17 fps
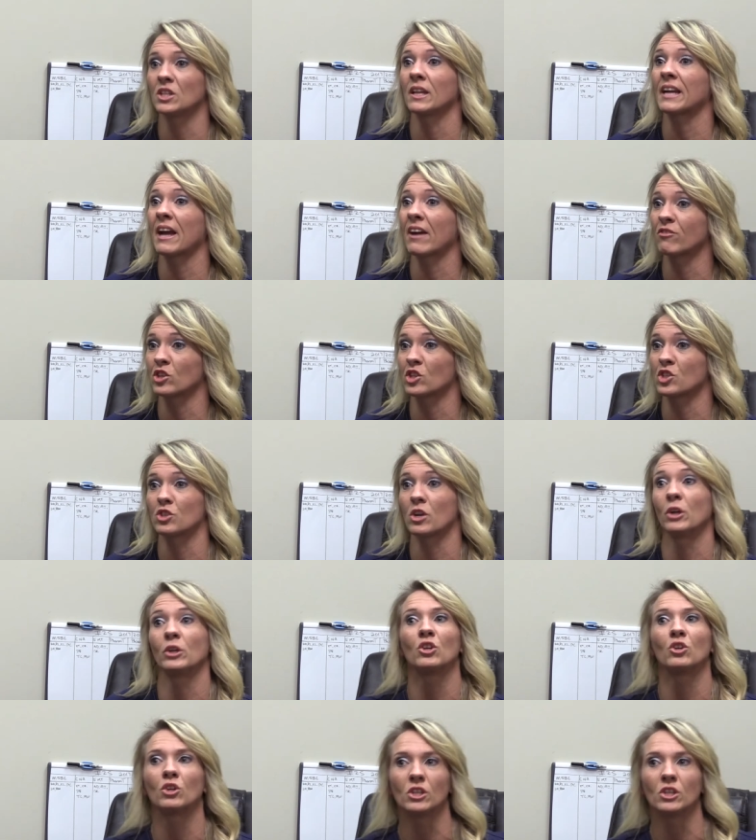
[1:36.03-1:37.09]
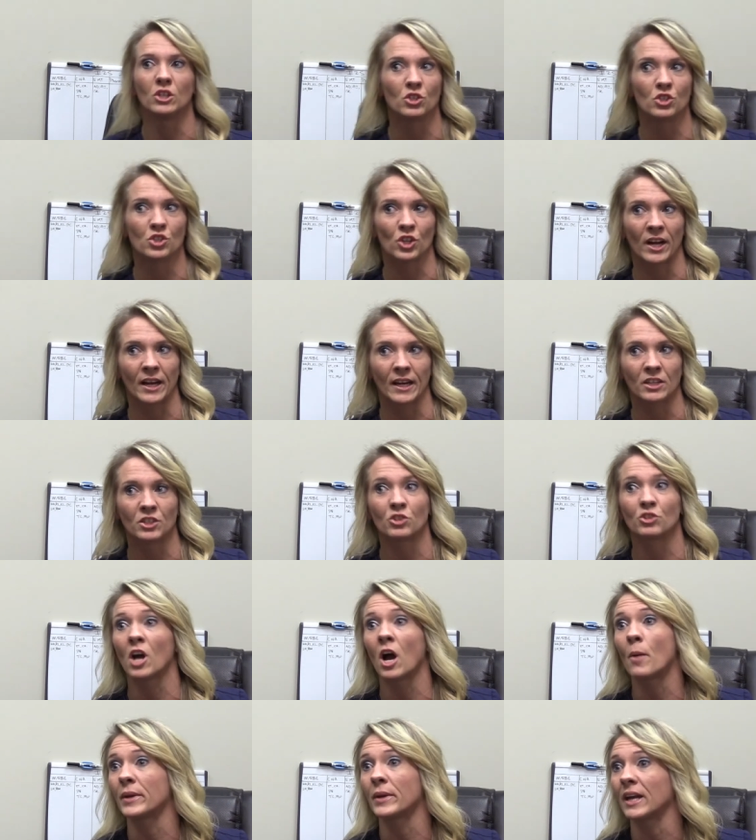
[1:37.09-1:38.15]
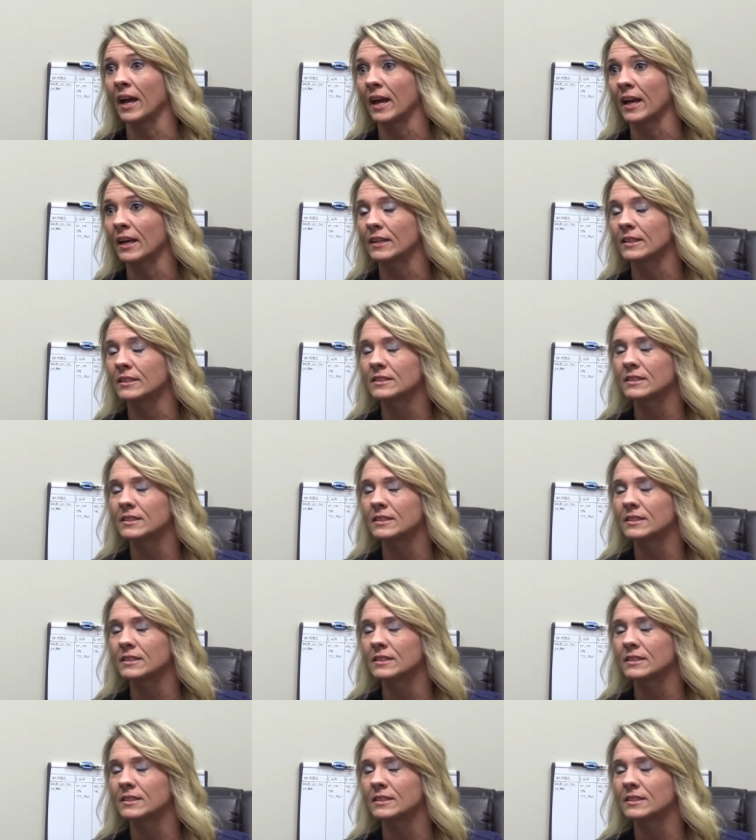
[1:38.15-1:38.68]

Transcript: Like after a stroke, you couldn't use your hand, your dominant hand.